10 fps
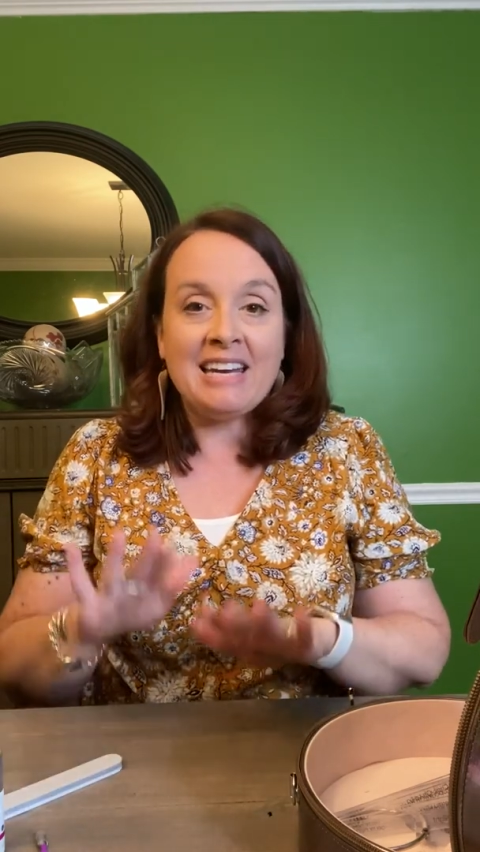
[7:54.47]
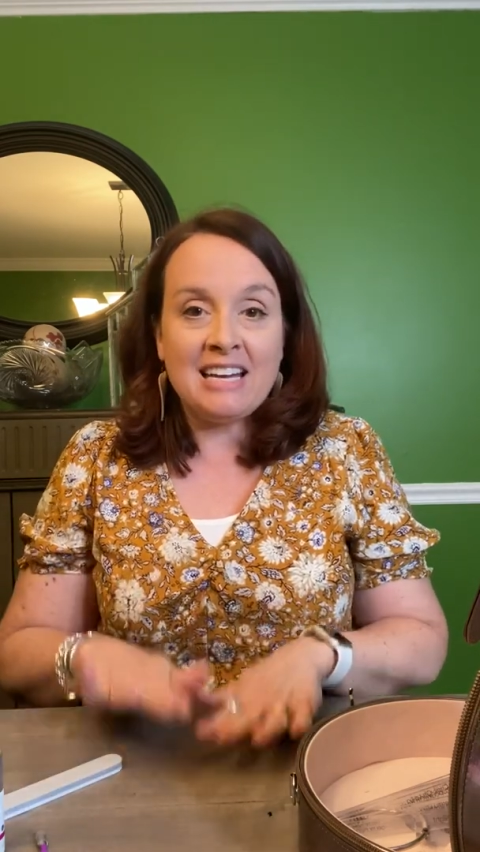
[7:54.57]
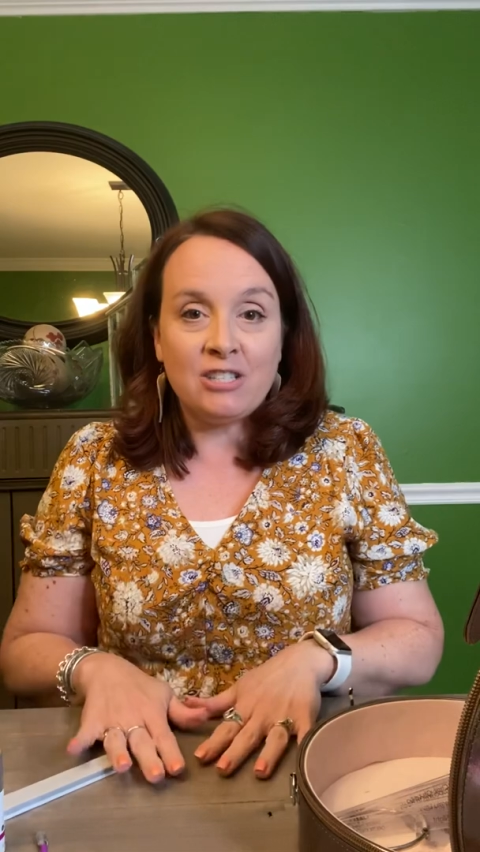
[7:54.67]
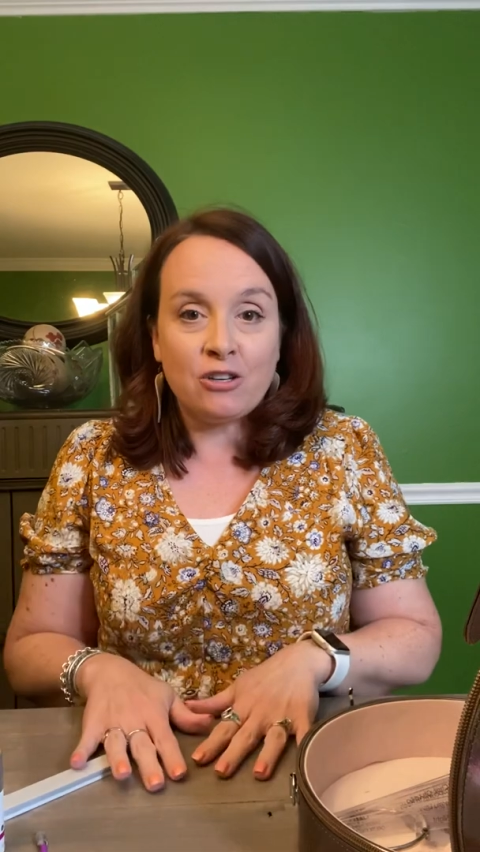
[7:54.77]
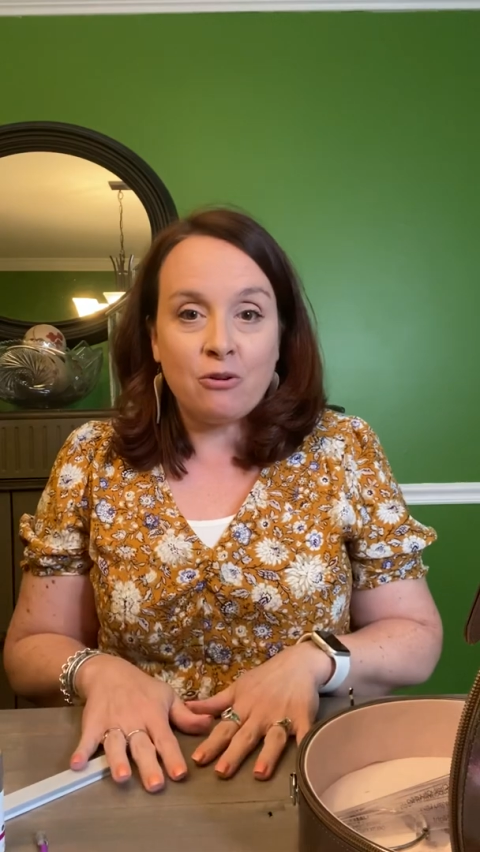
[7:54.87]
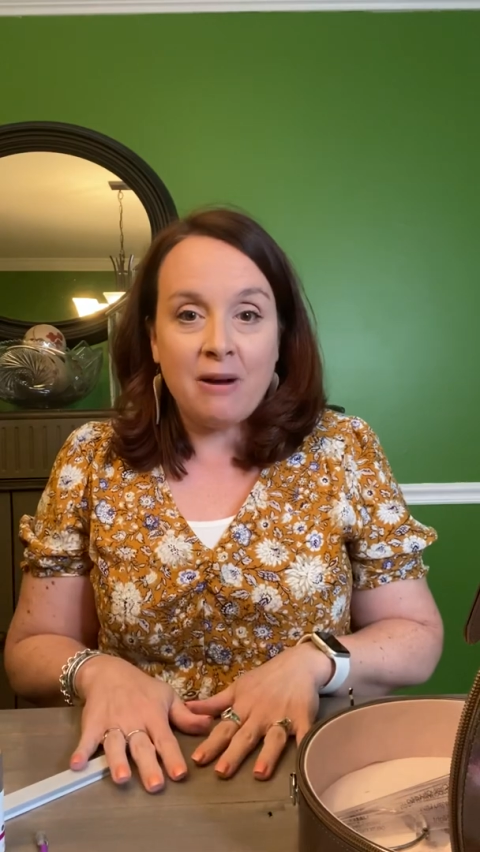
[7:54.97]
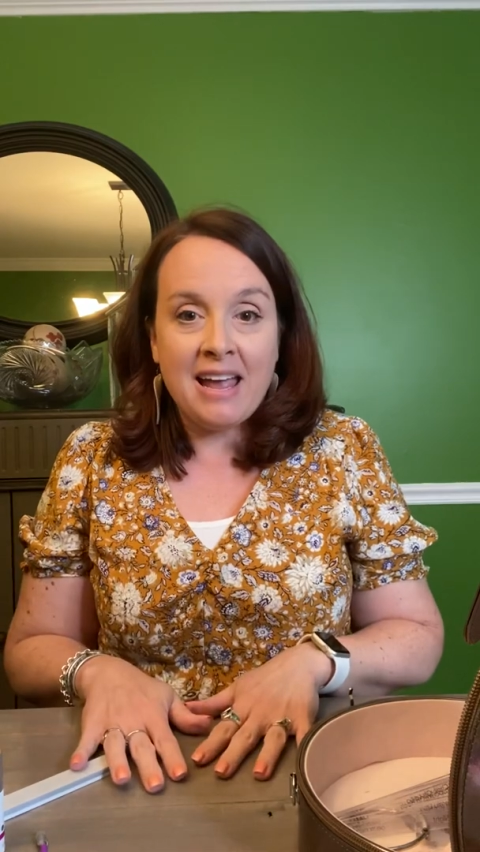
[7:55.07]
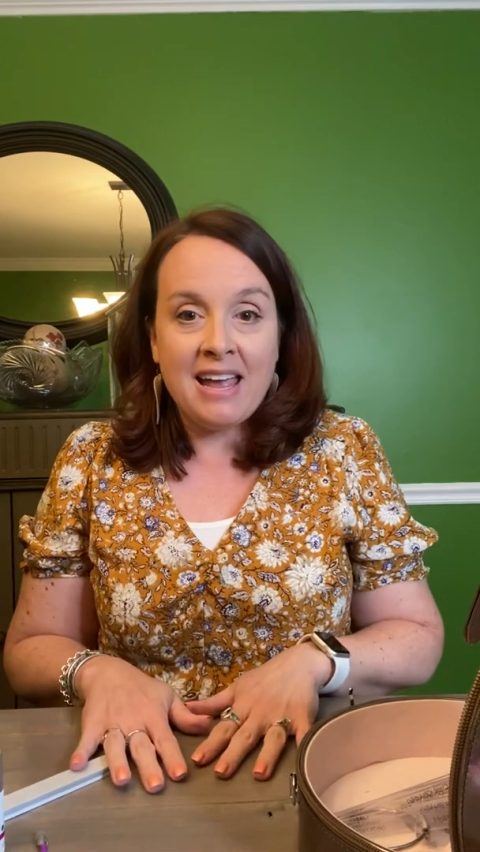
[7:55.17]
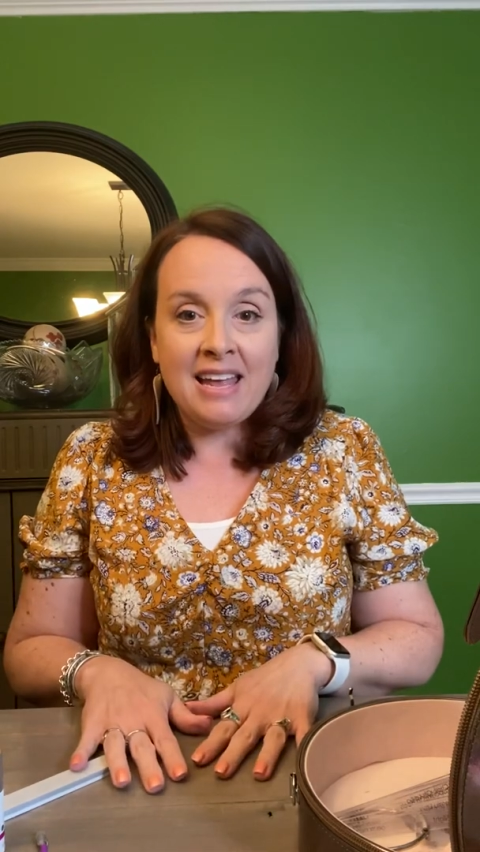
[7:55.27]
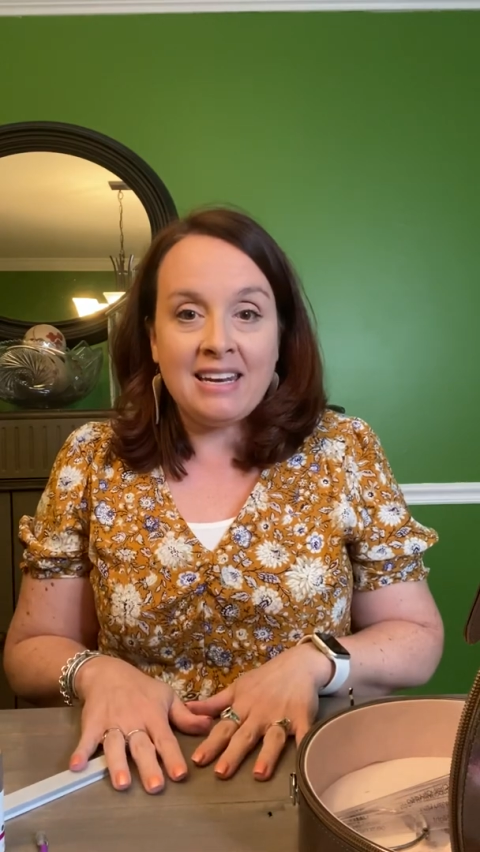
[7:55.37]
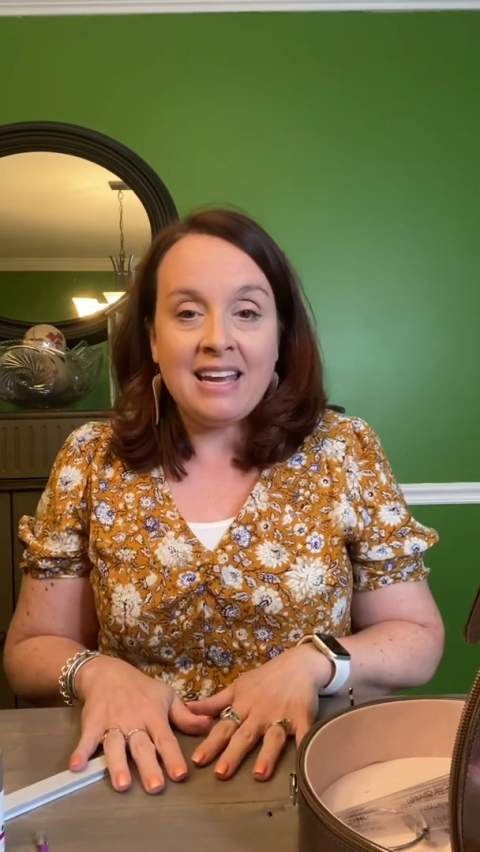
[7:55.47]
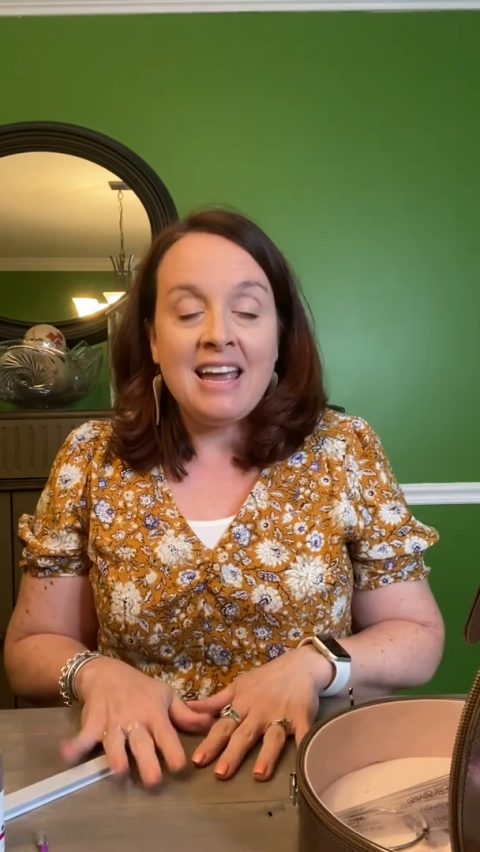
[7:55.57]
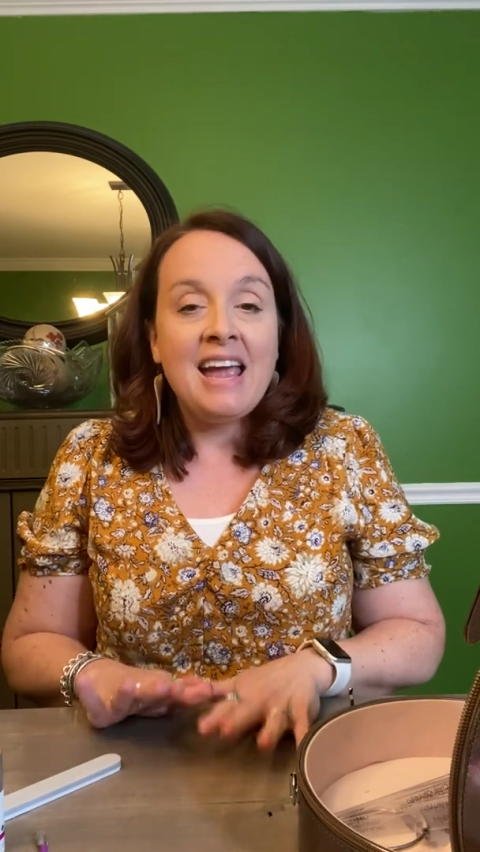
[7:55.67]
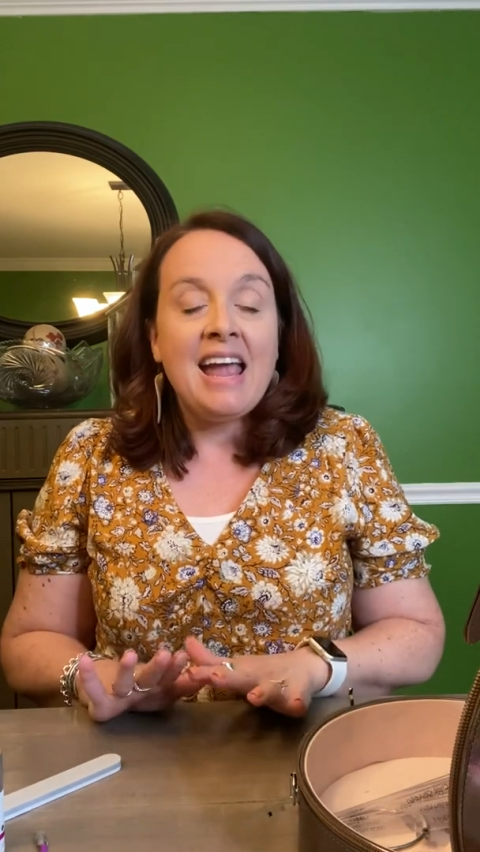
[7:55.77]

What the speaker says: enter to win,